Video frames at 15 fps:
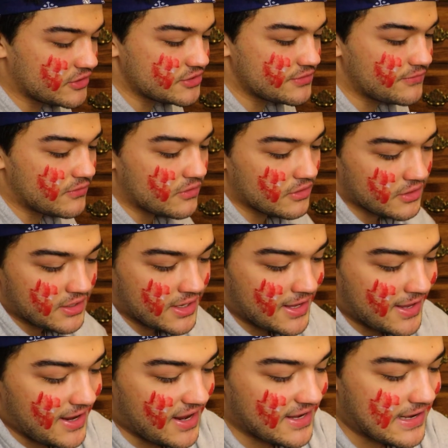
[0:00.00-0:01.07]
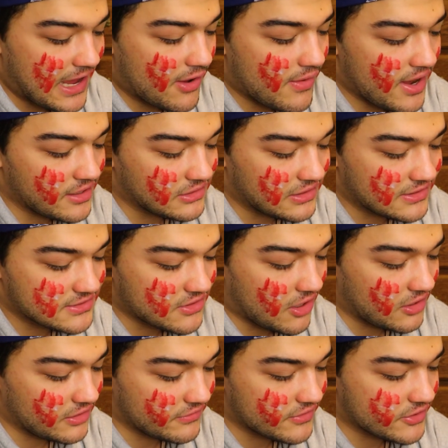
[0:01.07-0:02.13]
104, and now I lost
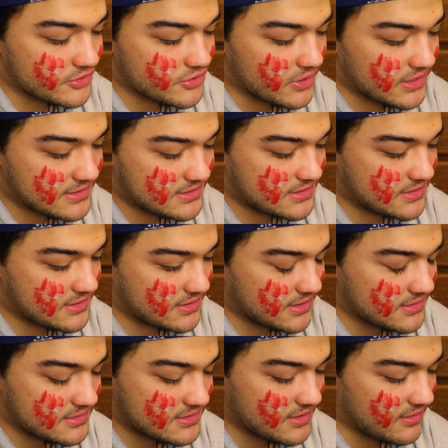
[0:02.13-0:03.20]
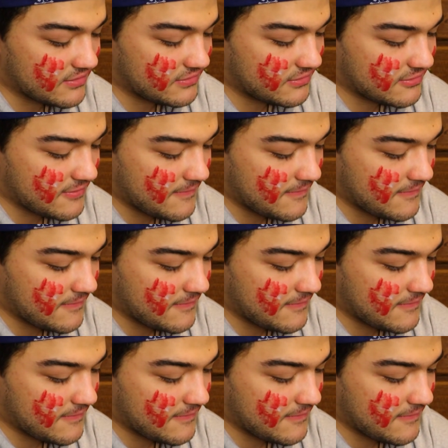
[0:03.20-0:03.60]
all of their trust and stuff.